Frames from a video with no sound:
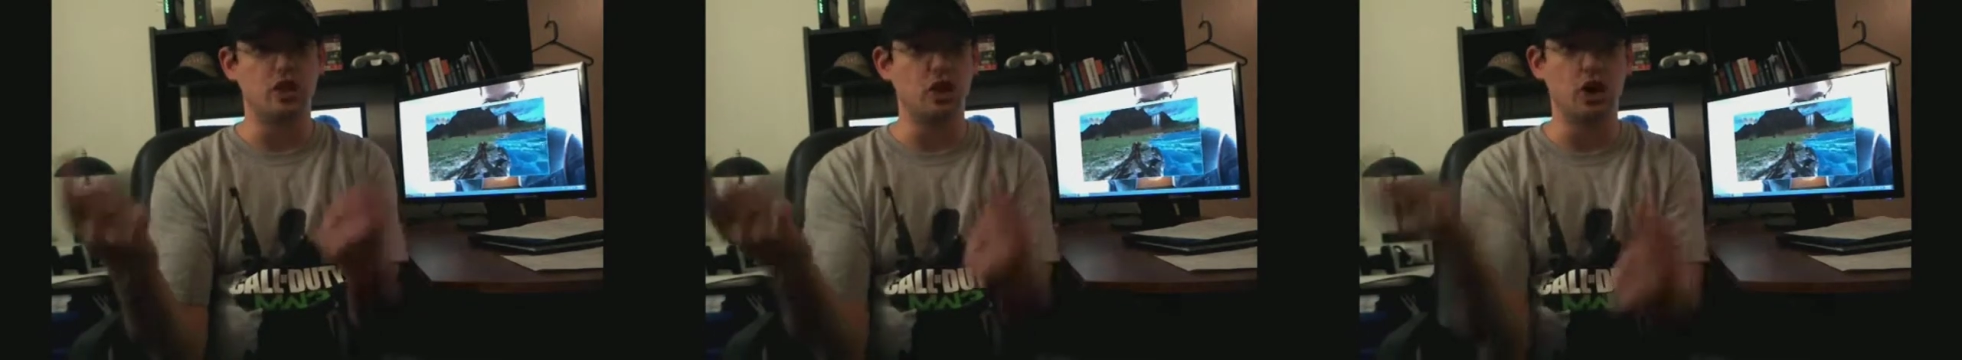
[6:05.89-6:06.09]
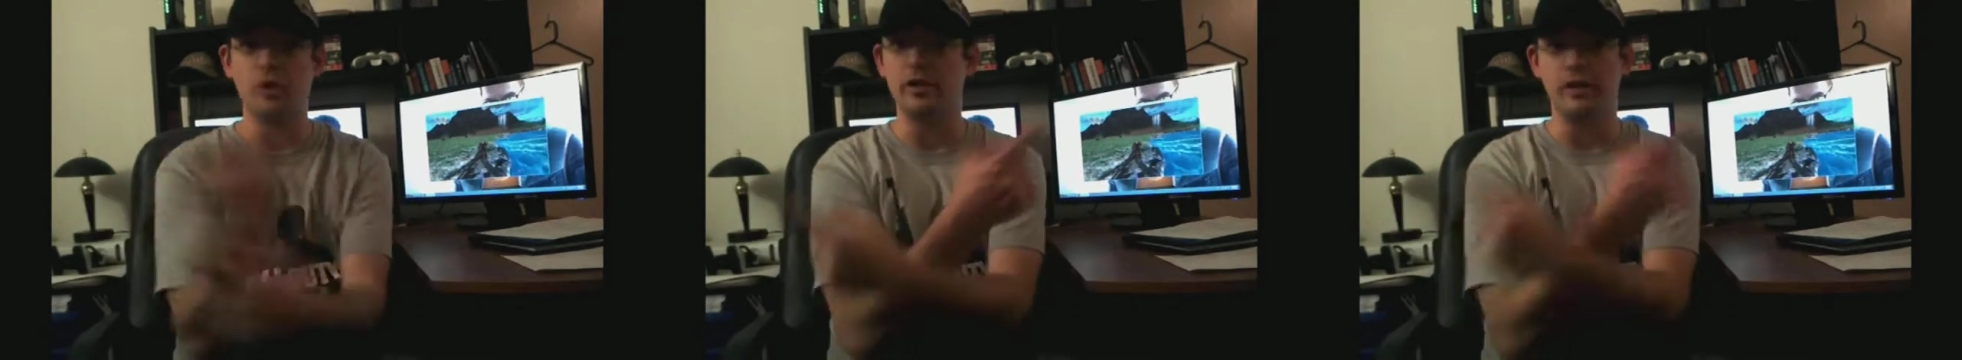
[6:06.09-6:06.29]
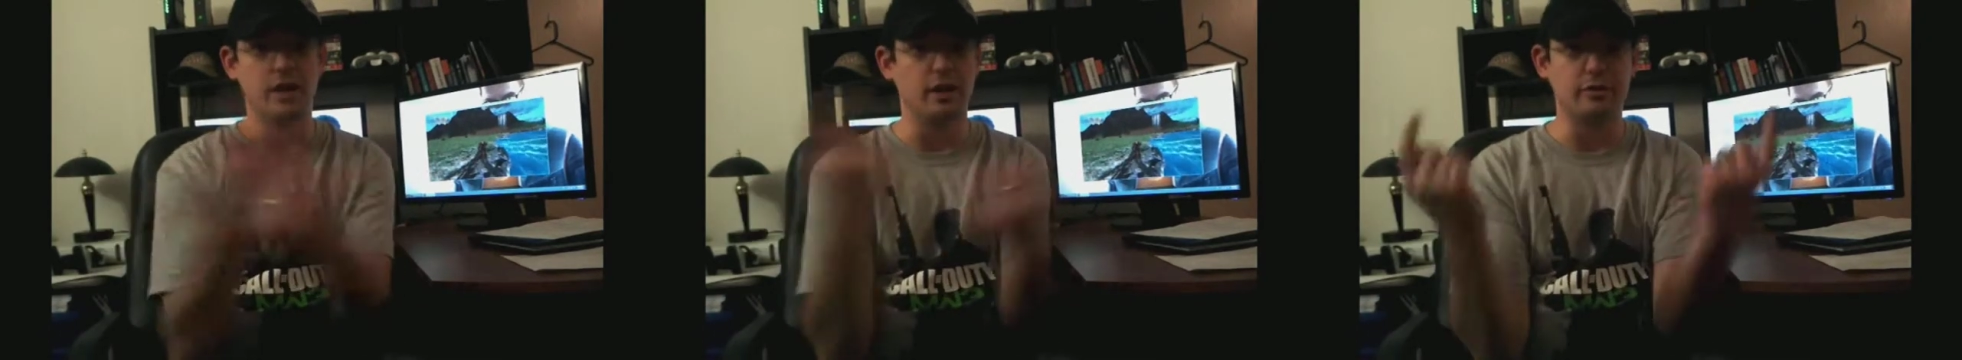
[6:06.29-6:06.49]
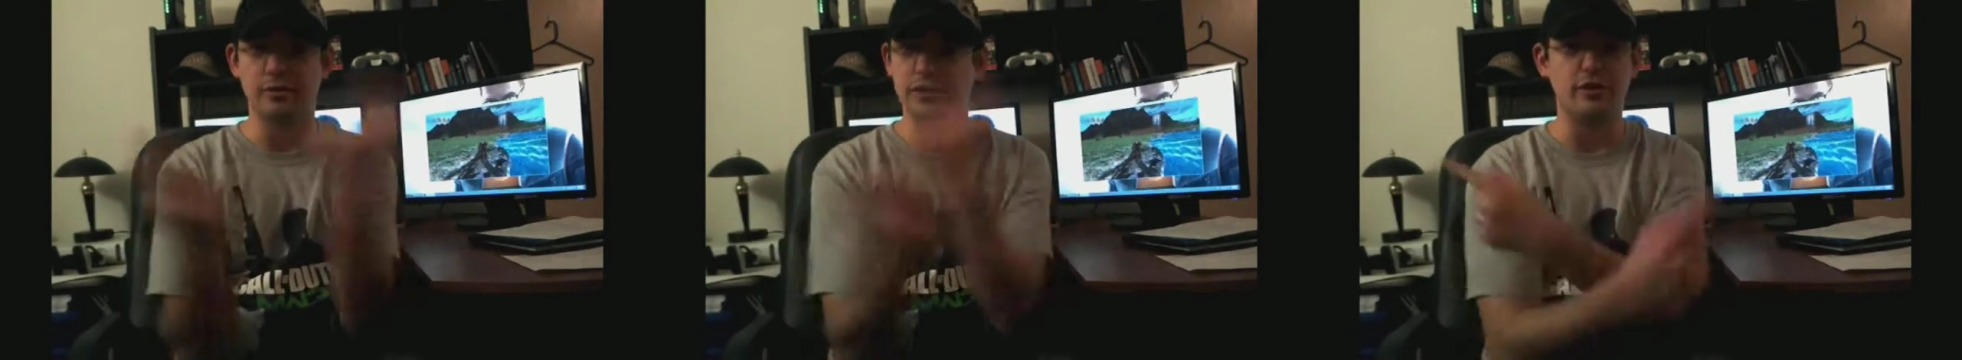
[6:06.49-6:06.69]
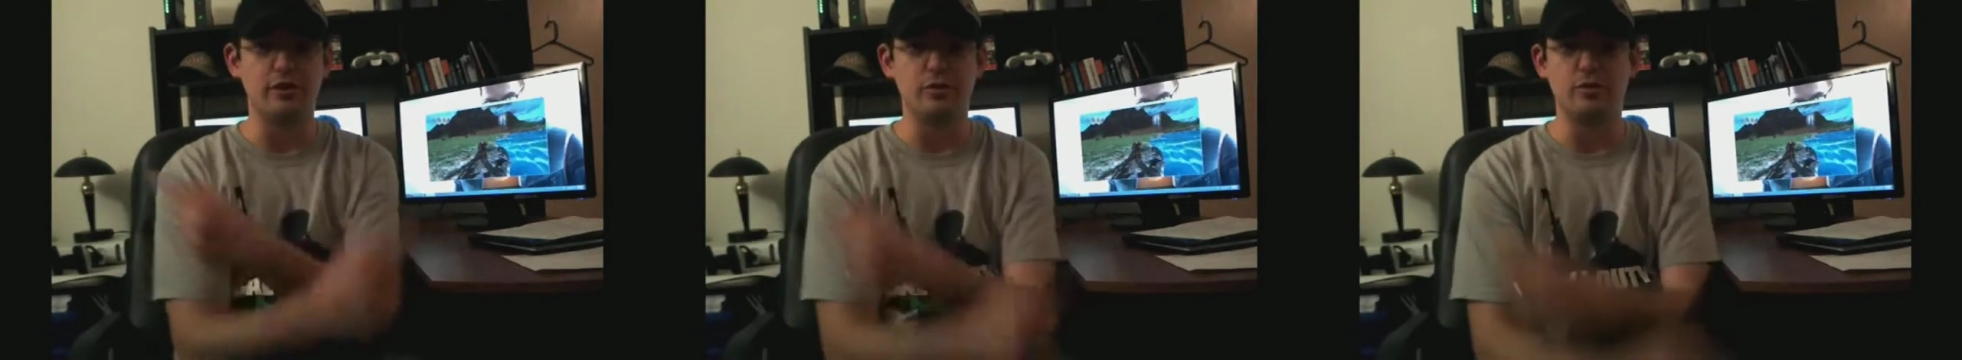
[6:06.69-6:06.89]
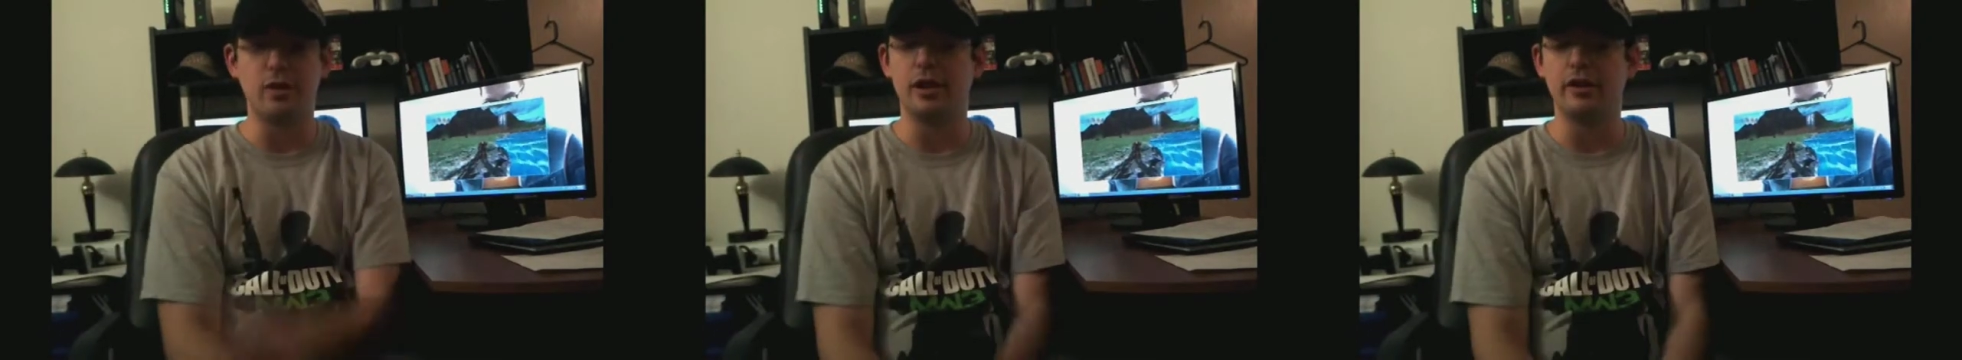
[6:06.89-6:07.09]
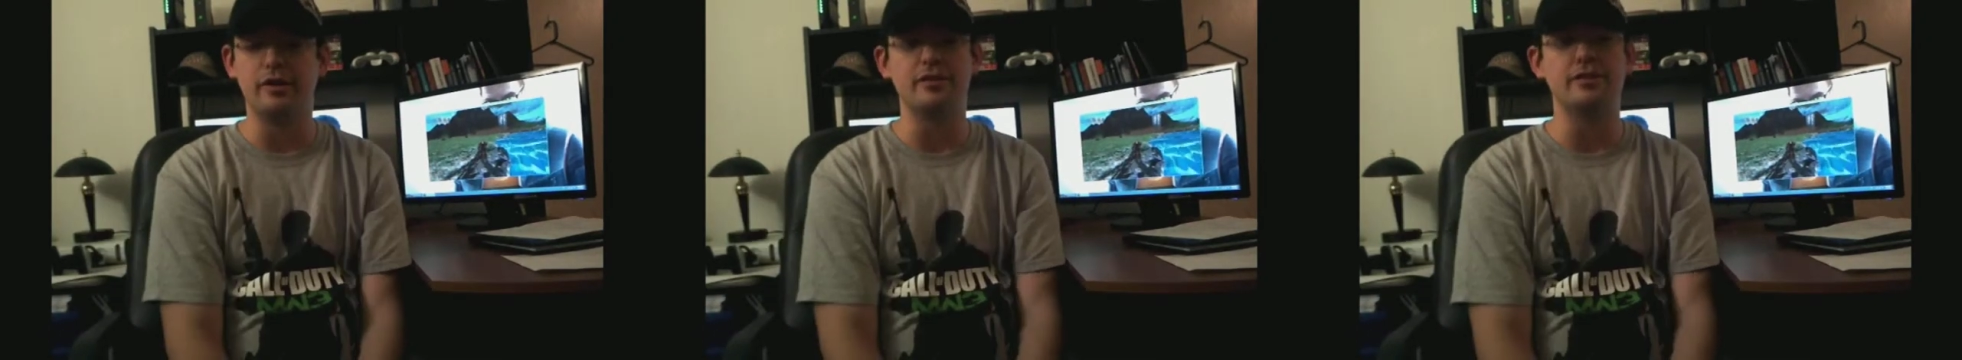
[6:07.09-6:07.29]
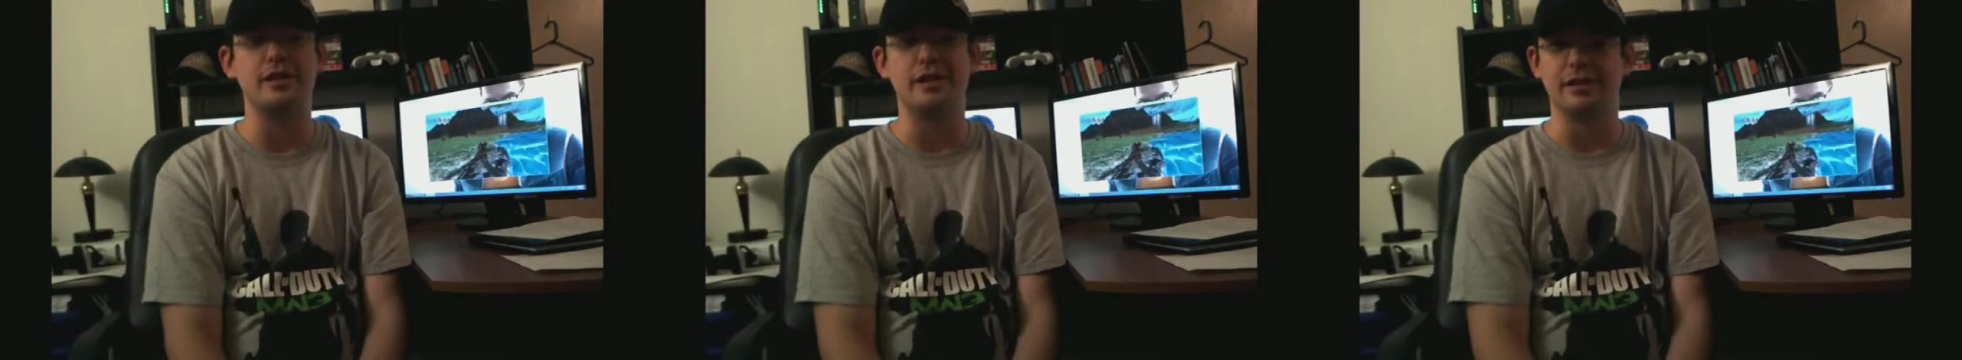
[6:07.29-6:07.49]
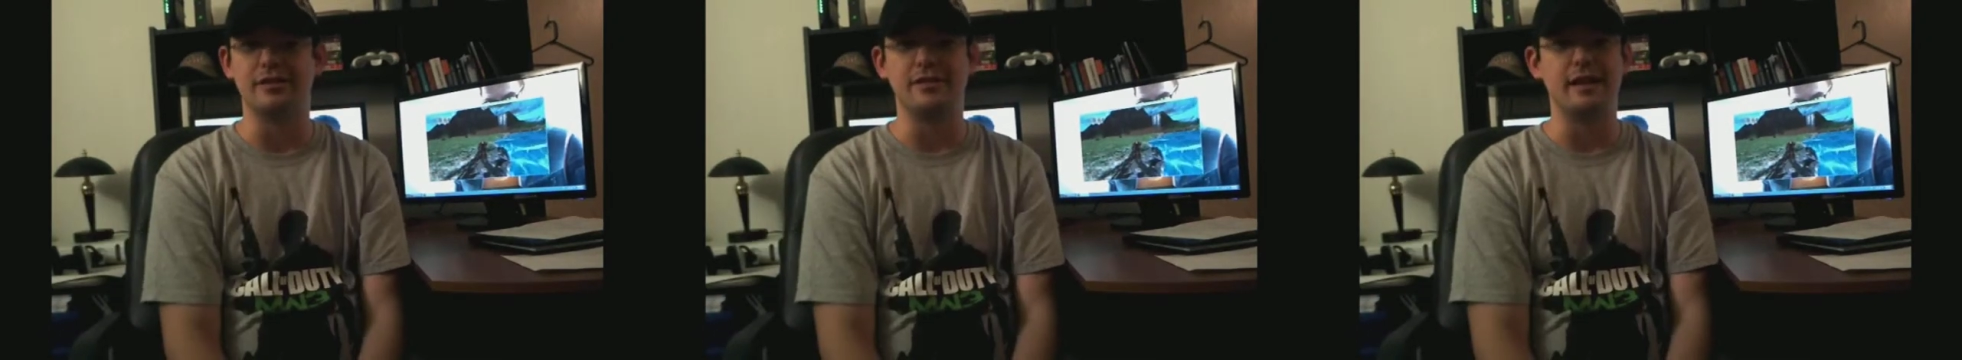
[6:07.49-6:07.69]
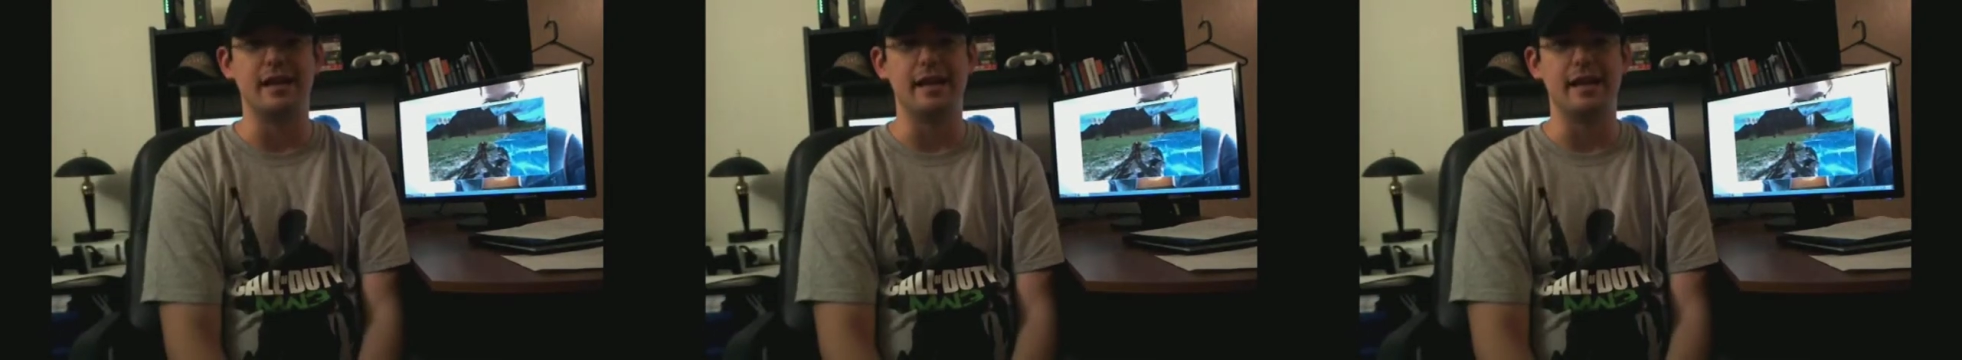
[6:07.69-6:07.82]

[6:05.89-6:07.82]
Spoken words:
go to the other ones and do all those things.